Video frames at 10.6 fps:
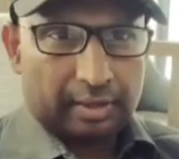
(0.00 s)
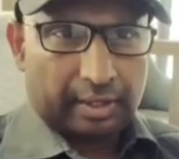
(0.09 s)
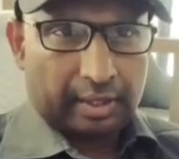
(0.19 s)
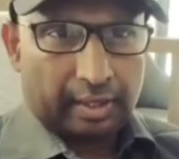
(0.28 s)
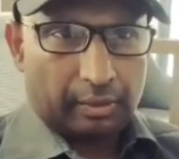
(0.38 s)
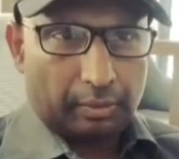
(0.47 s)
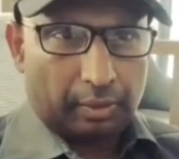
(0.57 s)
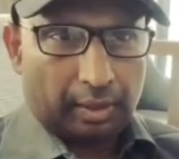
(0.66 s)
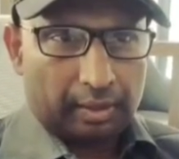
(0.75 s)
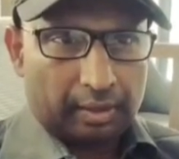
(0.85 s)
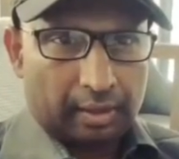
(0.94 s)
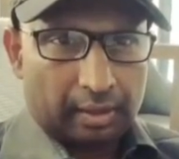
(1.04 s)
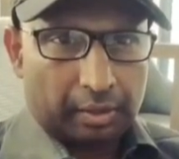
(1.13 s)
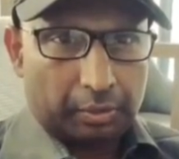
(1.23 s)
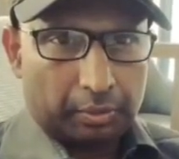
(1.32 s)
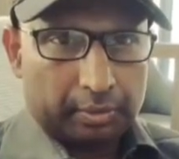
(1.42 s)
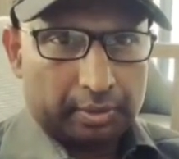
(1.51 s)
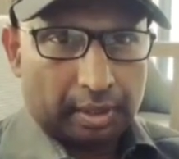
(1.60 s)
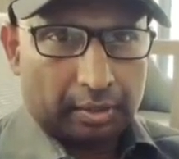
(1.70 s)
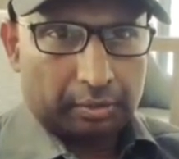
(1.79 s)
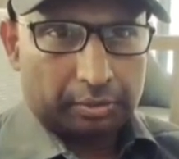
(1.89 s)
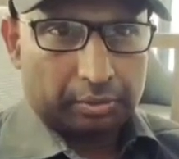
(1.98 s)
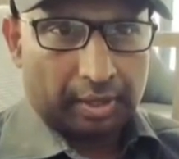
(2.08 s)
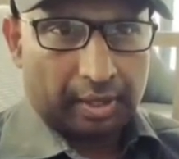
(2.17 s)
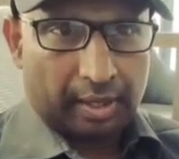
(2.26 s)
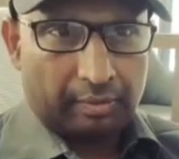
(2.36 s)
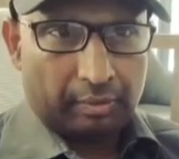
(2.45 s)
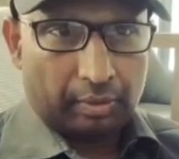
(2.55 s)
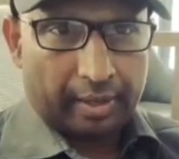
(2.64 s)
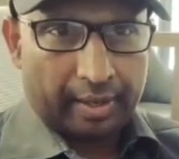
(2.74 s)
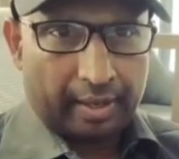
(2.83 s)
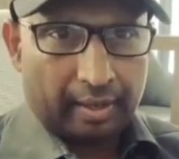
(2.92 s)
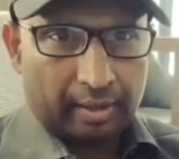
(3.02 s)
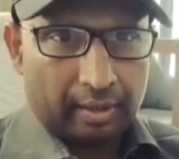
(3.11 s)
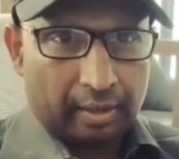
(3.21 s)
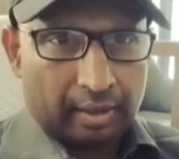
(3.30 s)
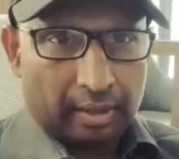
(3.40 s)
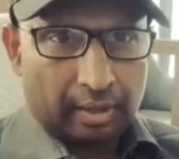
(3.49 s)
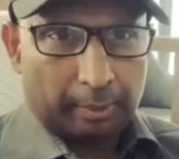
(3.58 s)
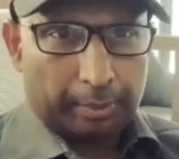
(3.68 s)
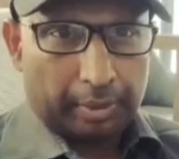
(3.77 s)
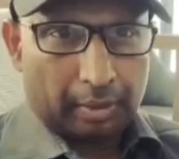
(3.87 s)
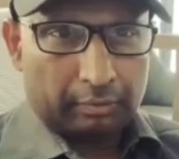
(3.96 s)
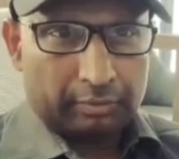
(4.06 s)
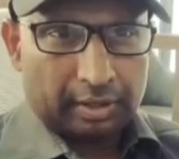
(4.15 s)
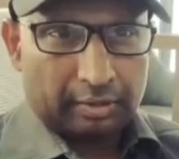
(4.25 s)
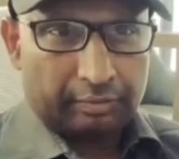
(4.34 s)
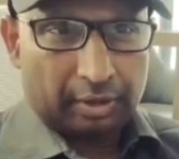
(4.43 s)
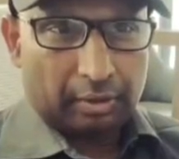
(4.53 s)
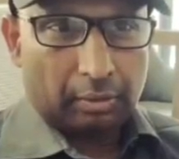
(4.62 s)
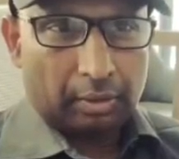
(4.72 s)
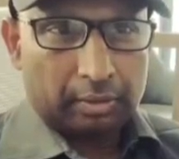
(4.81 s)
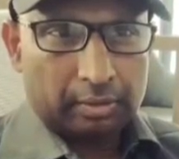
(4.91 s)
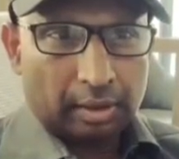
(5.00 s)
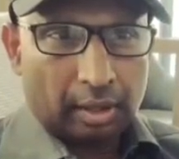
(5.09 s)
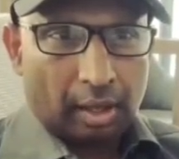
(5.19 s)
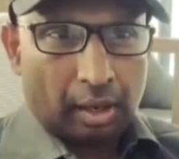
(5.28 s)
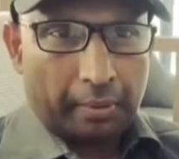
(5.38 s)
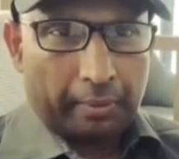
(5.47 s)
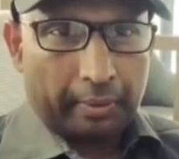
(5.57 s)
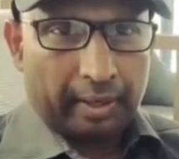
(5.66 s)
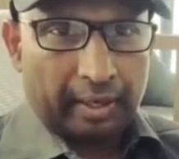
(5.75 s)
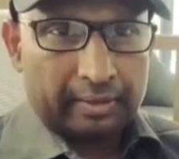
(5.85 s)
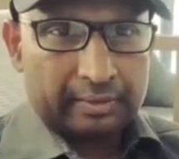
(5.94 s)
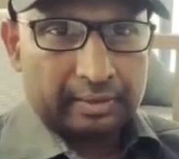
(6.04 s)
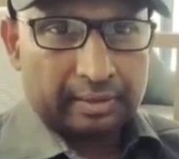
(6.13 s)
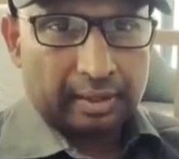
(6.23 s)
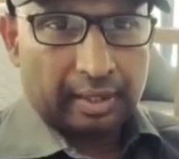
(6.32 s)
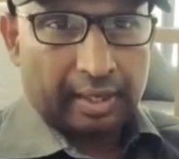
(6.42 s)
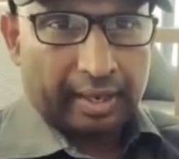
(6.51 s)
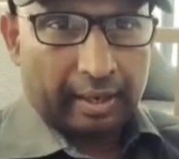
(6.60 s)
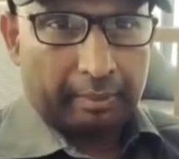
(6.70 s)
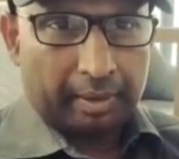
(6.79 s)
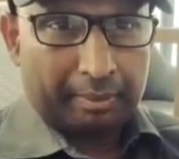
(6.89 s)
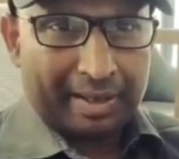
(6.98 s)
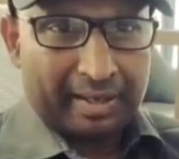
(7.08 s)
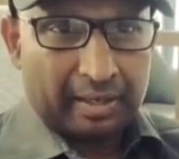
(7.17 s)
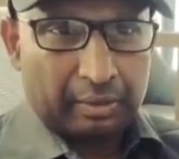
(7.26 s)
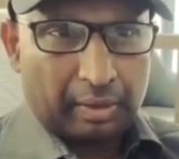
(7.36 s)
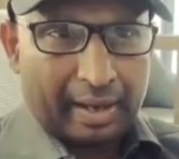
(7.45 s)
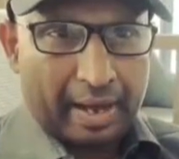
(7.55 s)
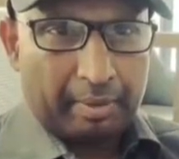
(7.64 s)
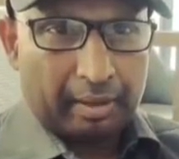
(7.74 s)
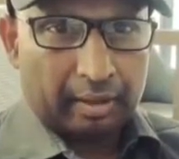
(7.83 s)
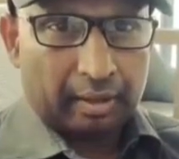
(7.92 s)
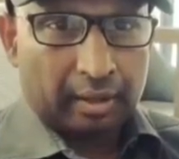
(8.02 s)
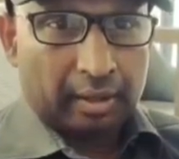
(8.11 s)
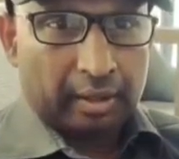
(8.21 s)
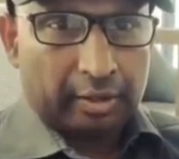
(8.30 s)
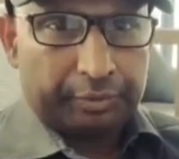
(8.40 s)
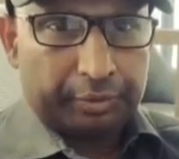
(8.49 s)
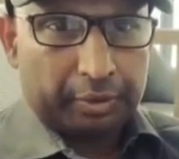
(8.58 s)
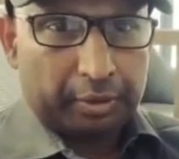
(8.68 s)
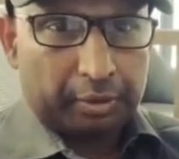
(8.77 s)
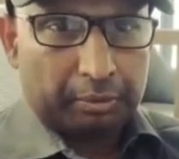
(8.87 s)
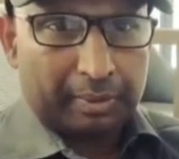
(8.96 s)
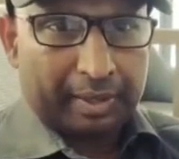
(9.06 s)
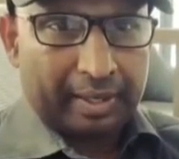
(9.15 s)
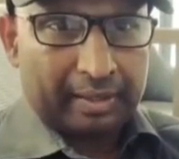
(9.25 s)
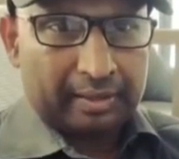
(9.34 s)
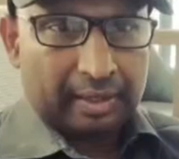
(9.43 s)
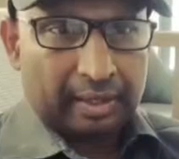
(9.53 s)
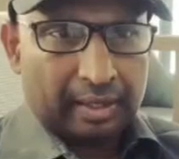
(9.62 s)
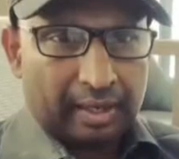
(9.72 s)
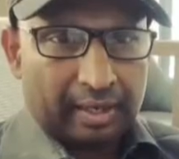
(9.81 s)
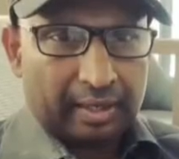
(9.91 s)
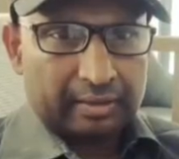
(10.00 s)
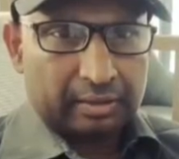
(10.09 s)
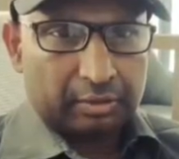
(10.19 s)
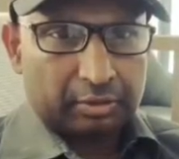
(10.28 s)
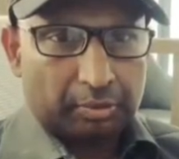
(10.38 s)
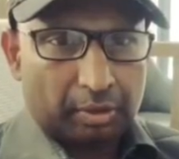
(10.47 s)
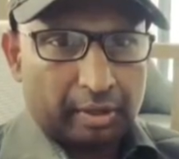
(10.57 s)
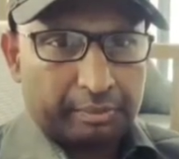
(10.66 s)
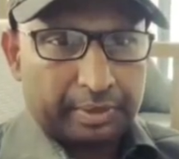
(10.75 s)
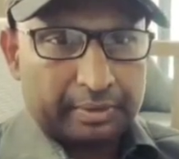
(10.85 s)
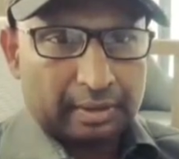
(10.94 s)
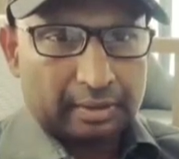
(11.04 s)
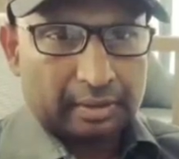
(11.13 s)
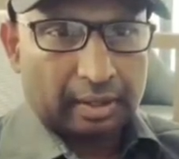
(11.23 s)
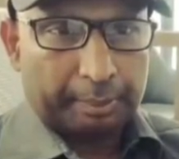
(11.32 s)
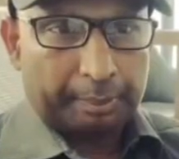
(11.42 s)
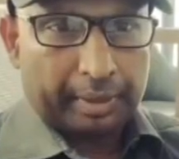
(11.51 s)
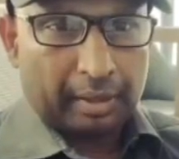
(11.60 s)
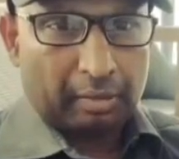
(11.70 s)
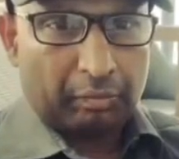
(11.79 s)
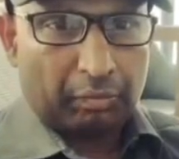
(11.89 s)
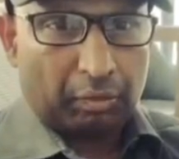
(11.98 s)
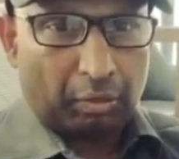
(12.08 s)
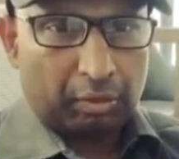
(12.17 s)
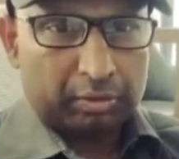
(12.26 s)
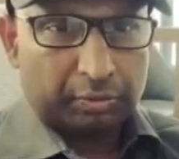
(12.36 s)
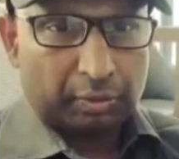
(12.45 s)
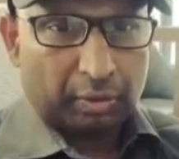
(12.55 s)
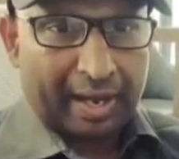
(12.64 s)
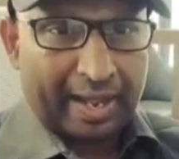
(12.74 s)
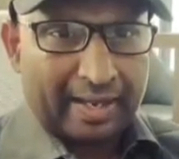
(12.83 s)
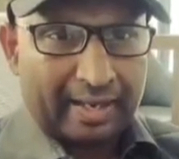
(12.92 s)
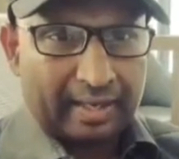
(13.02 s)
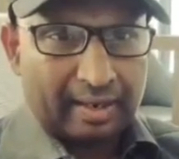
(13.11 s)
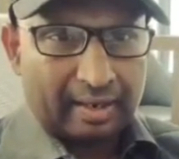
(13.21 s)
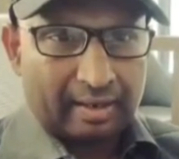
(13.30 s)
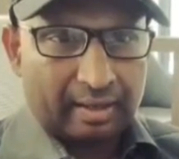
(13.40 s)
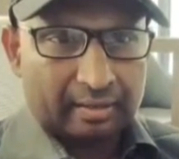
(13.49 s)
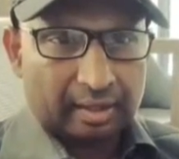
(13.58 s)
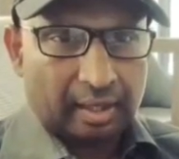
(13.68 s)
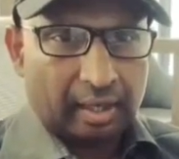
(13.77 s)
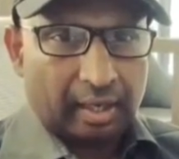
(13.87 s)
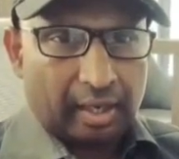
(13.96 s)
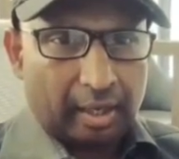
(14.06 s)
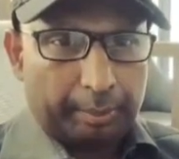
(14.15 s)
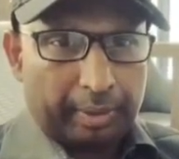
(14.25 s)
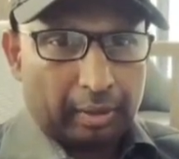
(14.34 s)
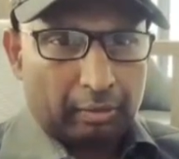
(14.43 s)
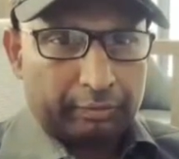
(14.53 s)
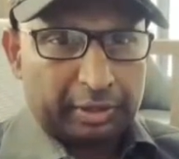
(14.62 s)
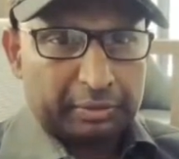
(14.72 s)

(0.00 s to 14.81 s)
us take a look at the tools that you should have on hand. A pair of safety goggles or glasses, a rubber mallet or hammer if you need to break the dry ice into smaller pieces, a pair of tongs for handling dry ice, a pair of